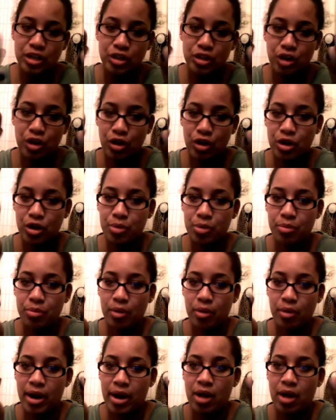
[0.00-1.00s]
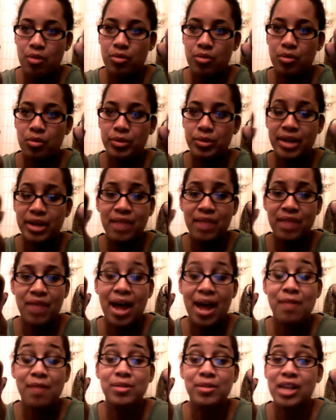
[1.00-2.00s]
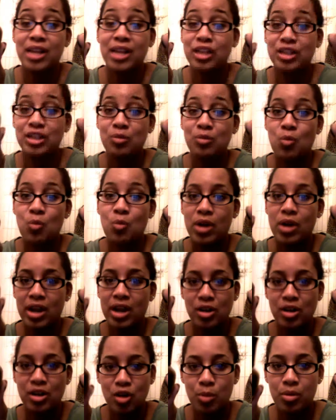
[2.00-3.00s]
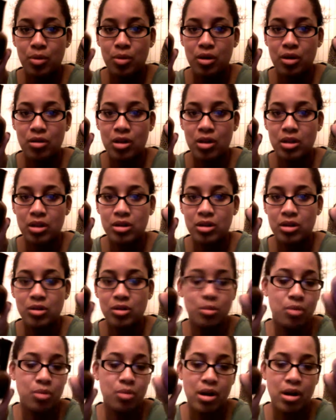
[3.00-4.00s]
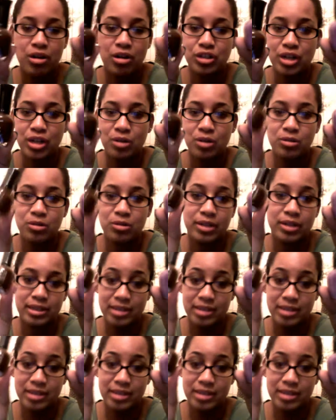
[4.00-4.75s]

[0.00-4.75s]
dark brown, which I have. I was actually wanting a dark brown color or brown in general, and